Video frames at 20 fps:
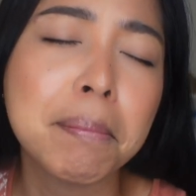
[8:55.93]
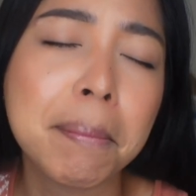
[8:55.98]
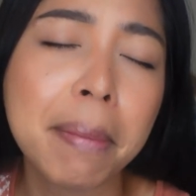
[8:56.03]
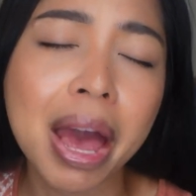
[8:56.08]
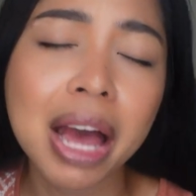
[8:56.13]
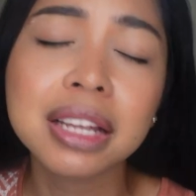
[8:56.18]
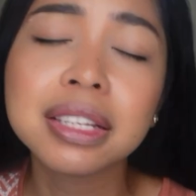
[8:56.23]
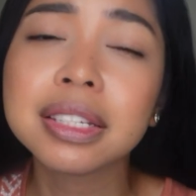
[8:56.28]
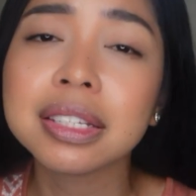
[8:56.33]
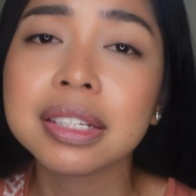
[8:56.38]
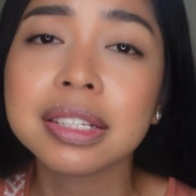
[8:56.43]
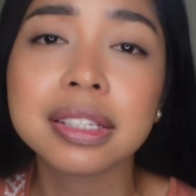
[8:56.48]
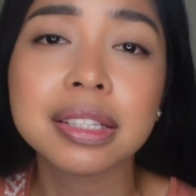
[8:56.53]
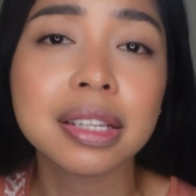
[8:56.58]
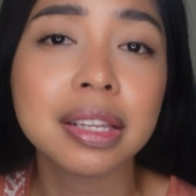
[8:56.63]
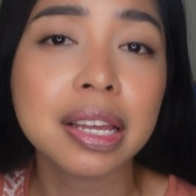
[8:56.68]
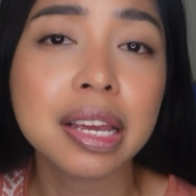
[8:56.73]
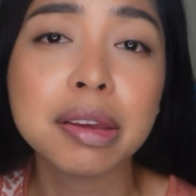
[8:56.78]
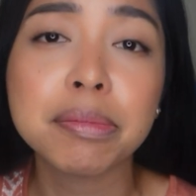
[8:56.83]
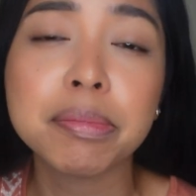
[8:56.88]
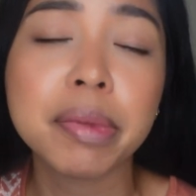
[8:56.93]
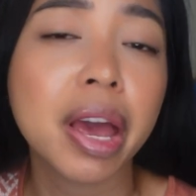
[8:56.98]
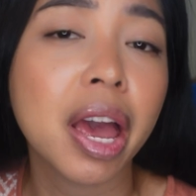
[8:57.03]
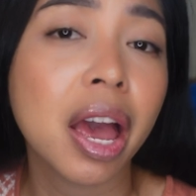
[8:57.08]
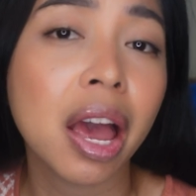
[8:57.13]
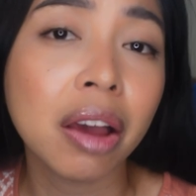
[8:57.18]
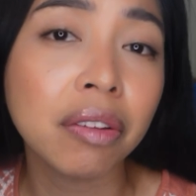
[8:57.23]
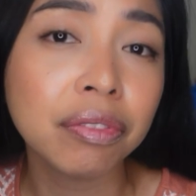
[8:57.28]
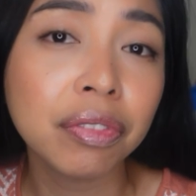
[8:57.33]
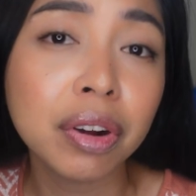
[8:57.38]
best sleep
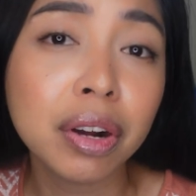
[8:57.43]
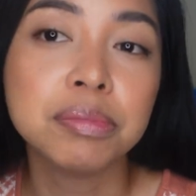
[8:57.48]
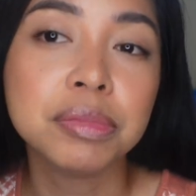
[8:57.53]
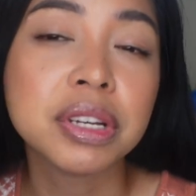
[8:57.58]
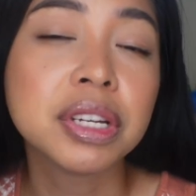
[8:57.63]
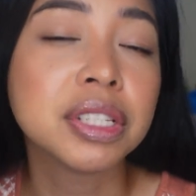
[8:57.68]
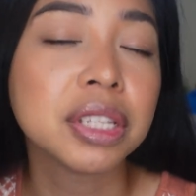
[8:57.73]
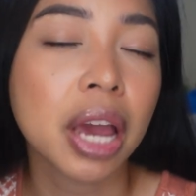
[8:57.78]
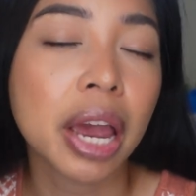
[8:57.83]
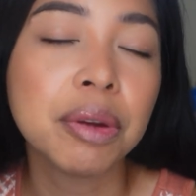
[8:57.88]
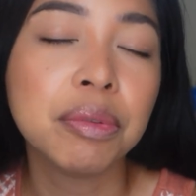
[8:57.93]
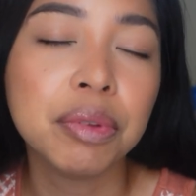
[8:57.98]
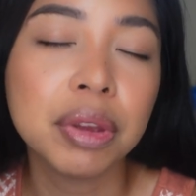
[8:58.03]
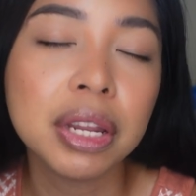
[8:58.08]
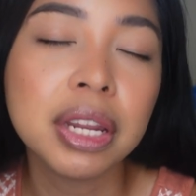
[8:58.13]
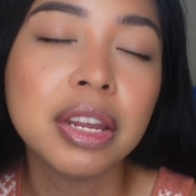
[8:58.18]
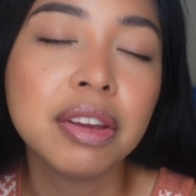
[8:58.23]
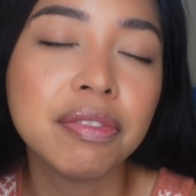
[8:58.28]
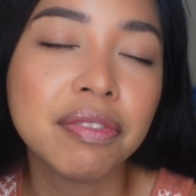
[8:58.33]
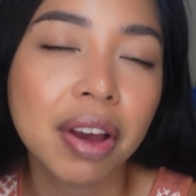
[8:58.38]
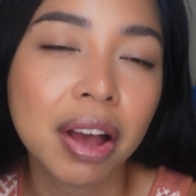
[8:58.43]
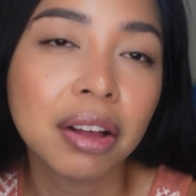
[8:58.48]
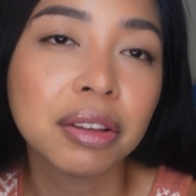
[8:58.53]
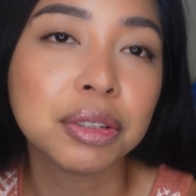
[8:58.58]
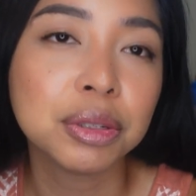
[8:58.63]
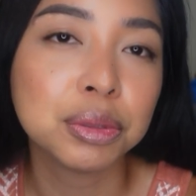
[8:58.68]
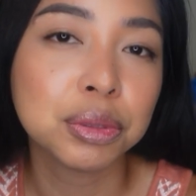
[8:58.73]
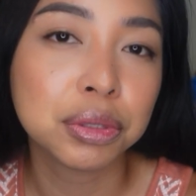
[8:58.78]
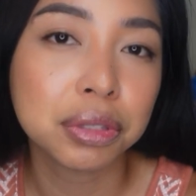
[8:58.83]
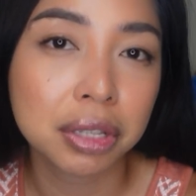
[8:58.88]
ever, because I really
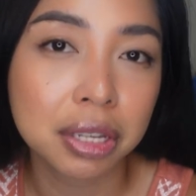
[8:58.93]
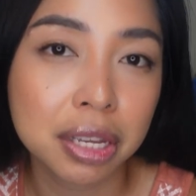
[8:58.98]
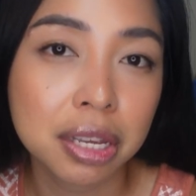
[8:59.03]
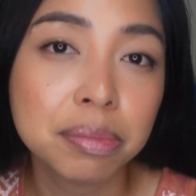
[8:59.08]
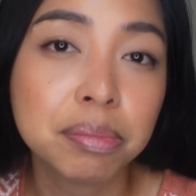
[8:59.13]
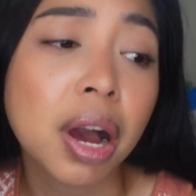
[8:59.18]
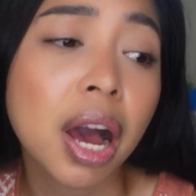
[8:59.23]
value sleep.